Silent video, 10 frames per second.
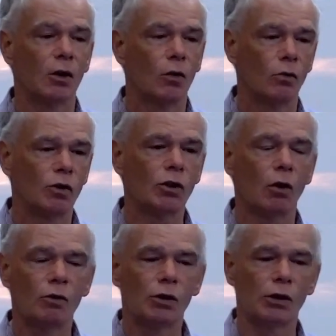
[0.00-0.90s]
or
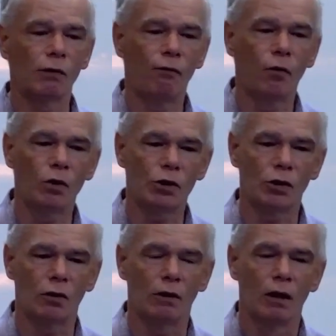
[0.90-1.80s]
soldiers of
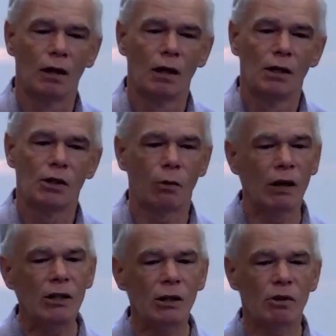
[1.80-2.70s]
fortune. So
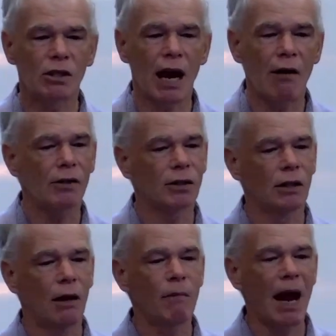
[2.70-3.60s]
Egypt's garrison
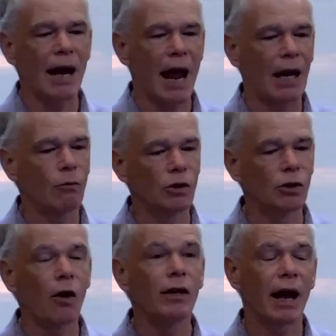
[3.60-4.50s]
at Manahat was
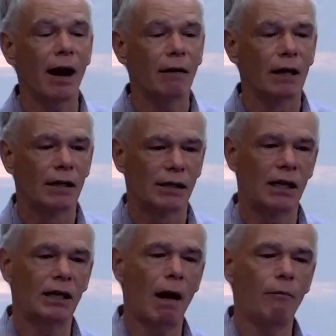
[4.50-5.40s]
no doubt
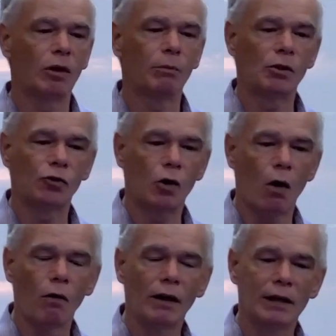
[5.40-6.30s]
set up to
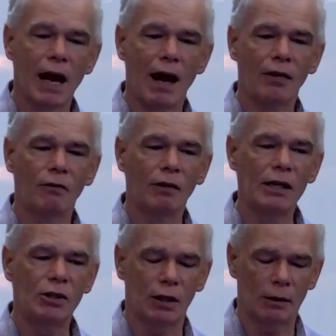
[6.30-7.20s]
patrol and guard the
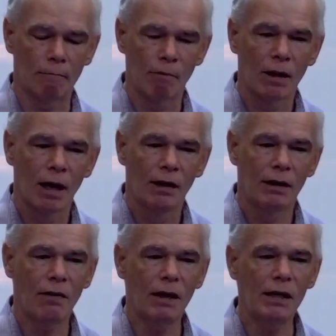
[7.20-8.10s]
region.
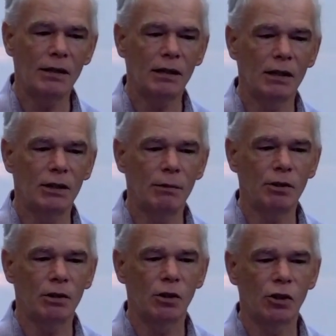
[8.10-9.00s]
Now these
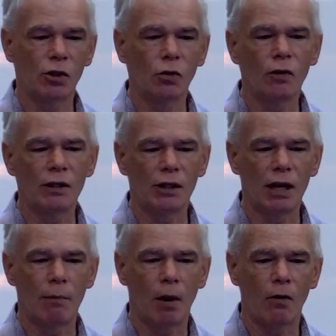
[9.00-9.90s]
Egyptian storage
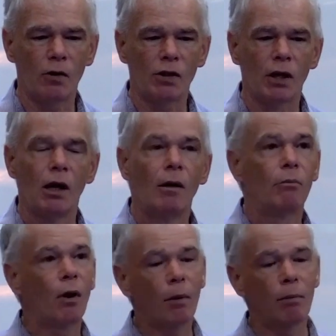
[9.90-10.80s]
depots
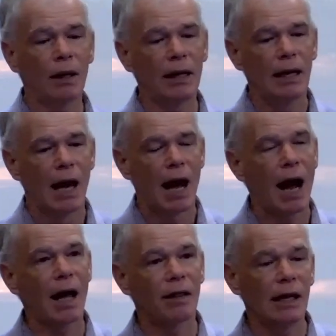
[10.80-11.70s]
probably
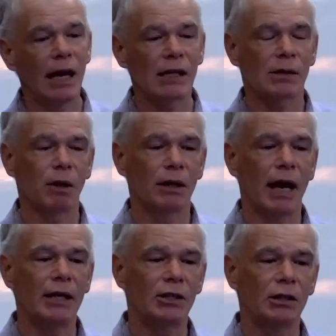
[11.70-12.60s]
are the
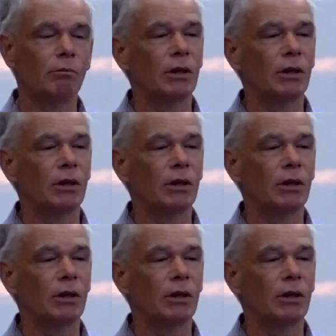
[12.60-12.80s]
explanation